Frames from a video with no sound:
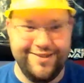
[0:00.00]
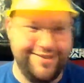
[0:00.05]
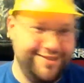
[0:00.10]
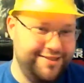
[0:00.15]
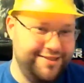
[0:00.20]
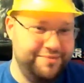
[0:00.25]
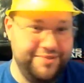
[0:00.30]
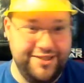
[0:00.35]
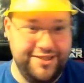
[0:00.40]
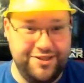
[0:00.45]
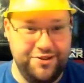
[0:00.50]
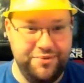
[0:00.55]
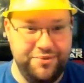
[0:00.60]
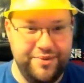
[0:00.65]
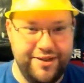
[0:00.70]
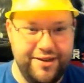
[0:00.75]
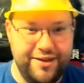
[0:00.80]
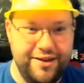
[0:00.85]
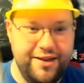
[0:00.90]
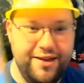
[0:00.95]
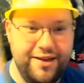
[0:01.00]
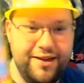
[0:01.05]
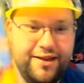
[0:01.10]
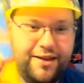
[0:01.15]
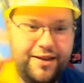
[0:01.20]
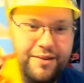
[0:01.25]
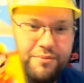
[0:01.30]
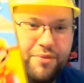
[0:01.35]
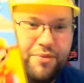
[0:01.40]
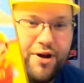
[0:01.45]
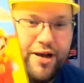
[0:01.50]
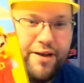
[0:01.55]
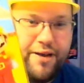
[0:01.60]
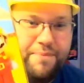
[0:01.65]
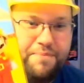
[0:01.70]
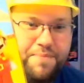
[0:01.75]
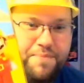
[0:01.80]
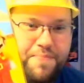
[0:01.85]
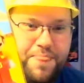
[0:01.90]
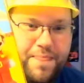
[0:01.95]
just be stupid. But
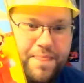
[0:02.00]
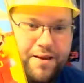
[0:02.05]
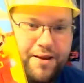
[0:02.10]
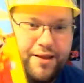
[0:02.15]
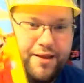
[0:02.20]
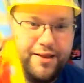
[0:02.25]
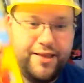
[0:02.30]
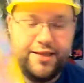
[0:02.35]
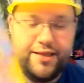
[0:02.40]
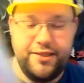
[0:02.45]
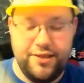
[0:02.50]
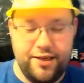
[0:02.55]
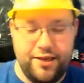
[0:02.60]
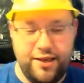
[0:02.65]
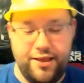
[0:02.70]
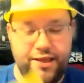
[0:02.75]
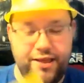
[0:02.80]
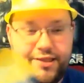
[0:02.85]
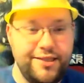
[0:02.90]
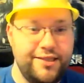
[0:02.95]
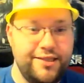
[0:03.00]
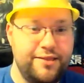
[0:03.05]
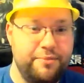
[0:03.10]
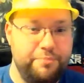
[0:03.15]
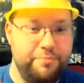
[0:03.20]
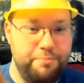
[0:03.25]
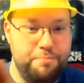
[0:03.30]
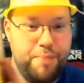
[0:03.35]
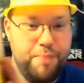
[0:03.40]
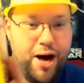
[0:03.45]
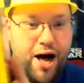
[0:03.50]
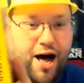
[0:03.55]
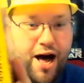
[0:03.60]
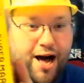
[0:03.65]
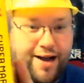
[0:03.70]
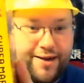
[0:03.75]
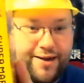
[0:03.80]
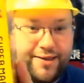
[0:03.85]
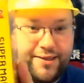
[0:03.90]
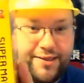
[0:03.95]
this, this is the
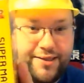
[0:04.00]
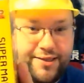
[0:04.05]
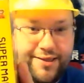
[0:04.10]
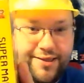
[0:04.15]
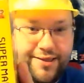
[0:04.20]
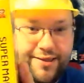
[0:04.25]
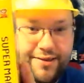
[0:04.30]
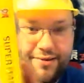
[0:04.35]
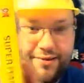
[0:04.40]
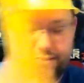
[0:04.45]
box.